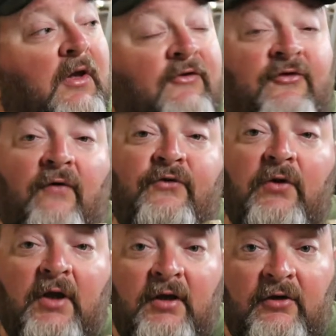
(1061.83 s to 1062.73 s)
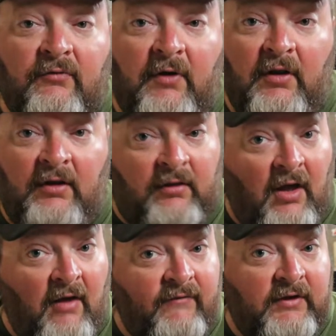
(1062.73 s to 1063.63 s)
So if you get into really
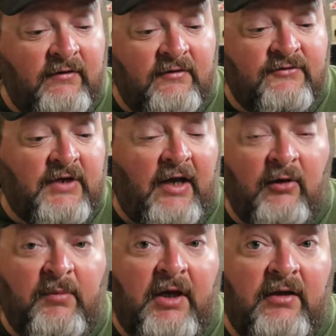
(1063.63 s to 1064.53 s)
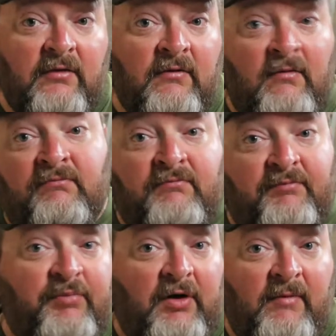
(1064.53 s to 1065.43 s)
loving the chatterbait and
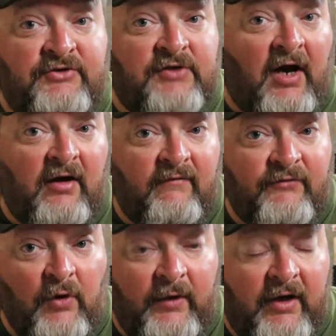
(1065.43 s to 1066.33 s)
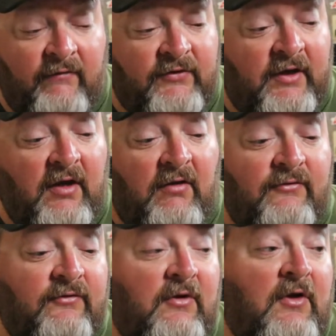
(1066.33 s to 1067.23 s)
pretty much tired of throwing everything
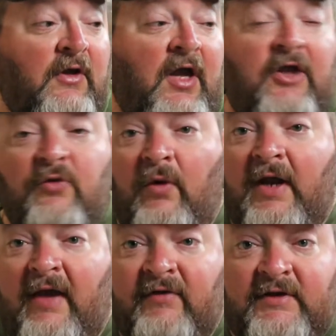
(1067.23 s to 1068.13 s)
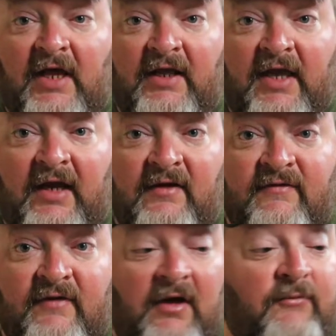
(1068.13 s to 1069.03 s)
else and you want to have a dedicated
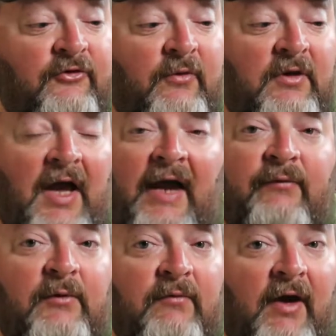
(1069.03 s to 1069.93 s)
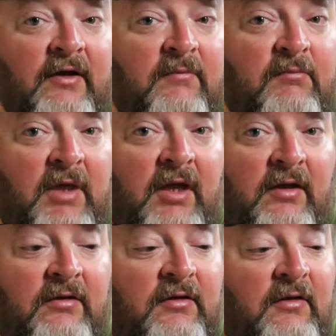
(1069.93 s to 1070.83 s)
setup to it, I would
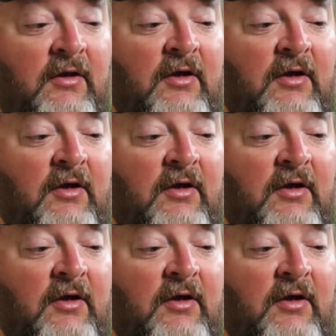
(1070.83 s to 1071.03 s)
recommend